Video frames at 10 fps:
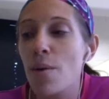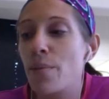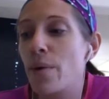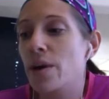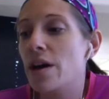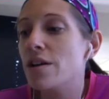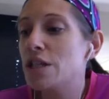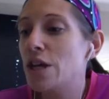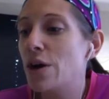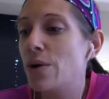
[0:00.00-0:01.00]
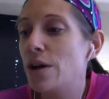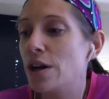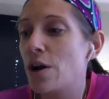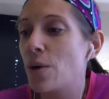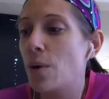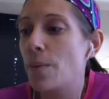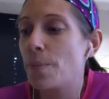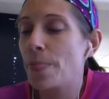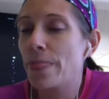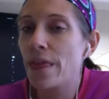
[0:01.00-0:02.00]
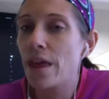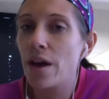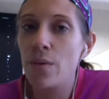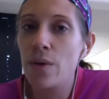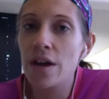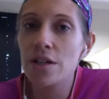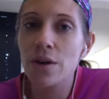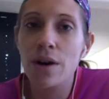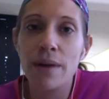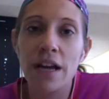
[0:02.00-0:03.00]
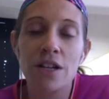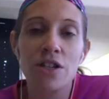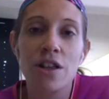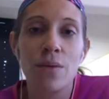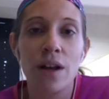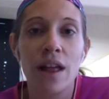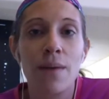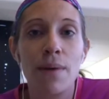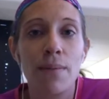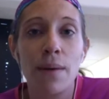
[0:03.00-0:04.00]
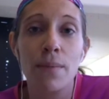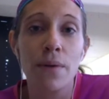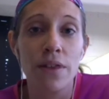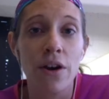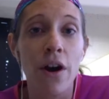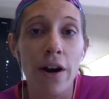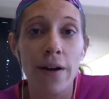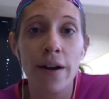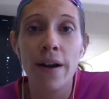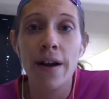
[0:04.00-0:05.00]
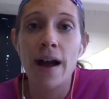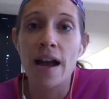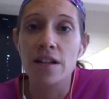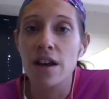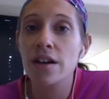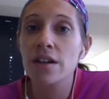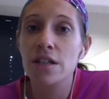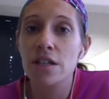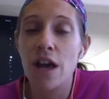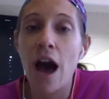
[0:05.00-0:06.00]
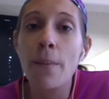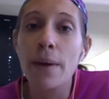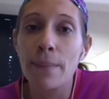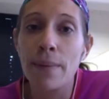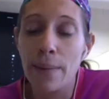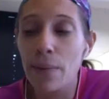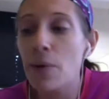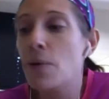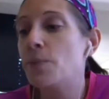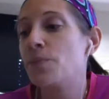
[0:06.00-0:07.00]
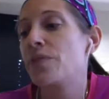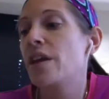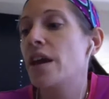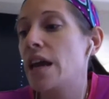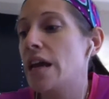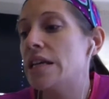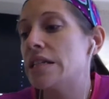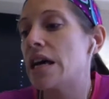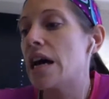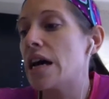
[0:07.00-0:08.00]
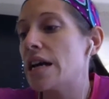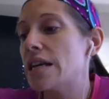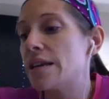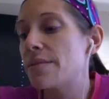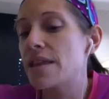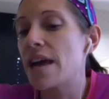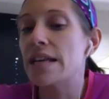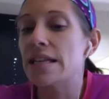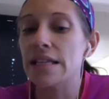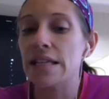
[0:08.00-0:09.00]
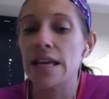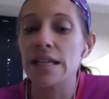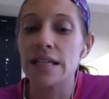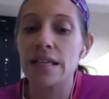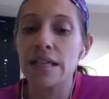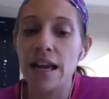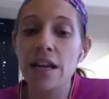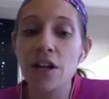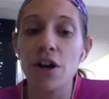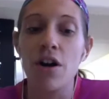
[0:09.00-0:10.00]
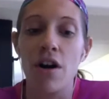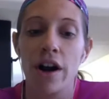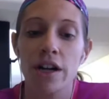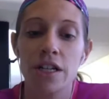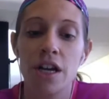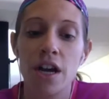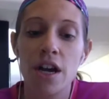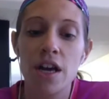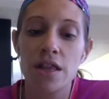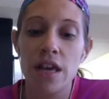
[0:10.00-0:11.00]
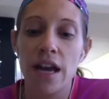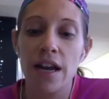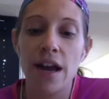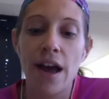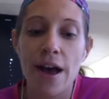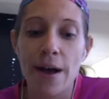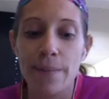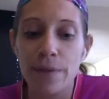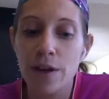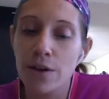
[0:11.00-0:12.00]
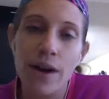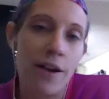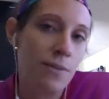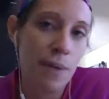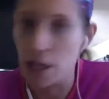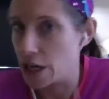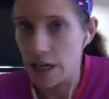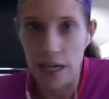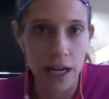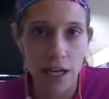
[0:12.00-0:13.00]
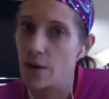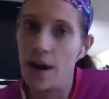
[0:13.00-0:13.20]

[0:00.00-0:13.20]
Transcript: But we also are making sure that we're keeping people at the heart. And as long as helping people is something that is in your heart, then you don't have to be good, and you